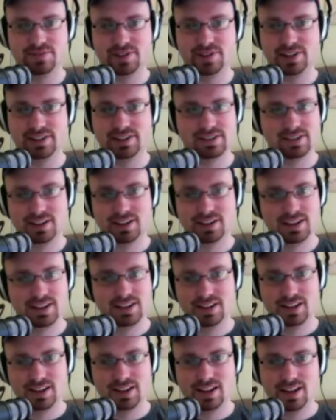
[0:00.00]
I mean,
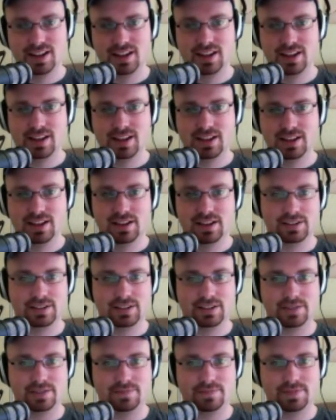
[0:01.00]

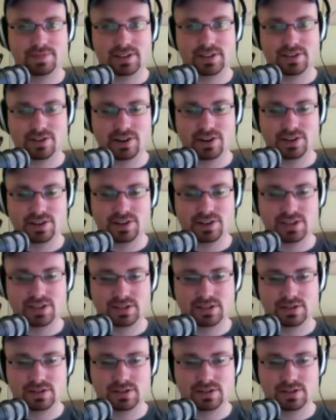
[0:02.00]
Yeah, that's crazy.